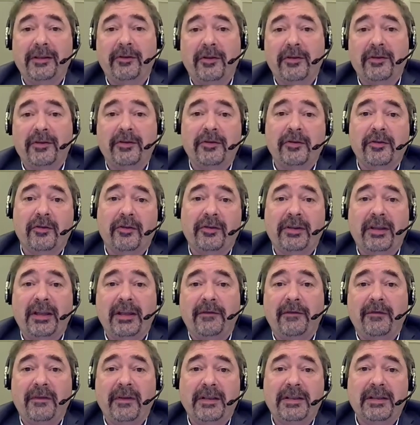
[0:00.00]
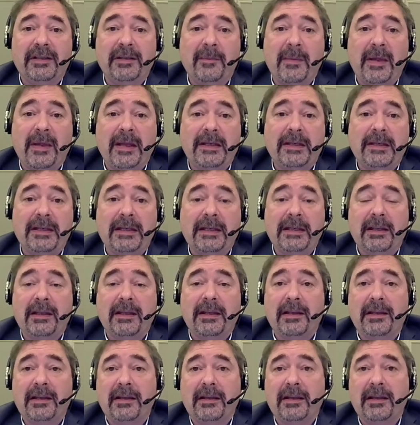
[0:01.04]
just not if it's cementing
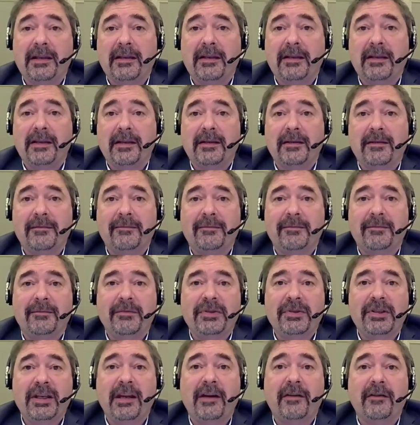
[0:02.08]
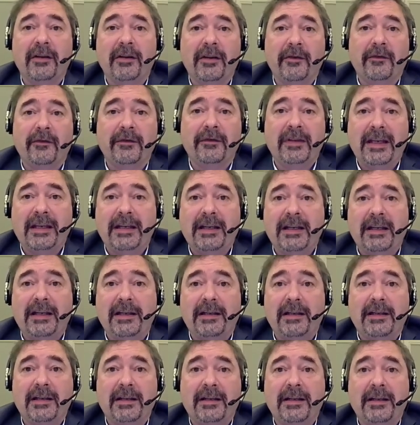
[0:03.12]
the sharing of
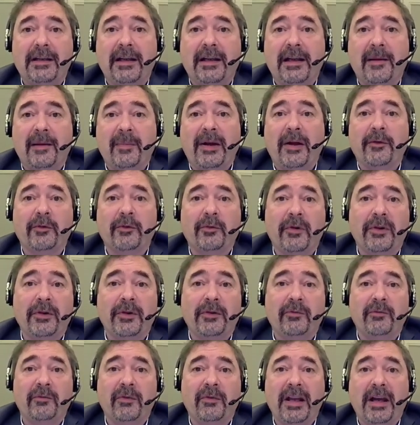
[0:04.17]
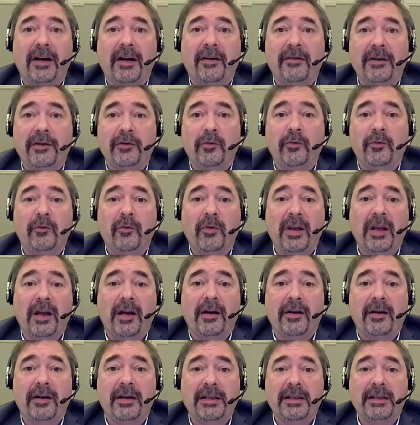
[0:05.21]
data about what we are and who we
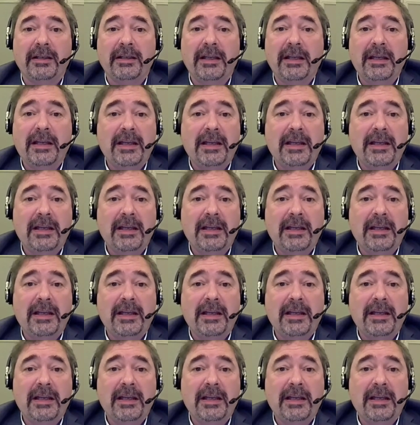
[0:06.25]
are. And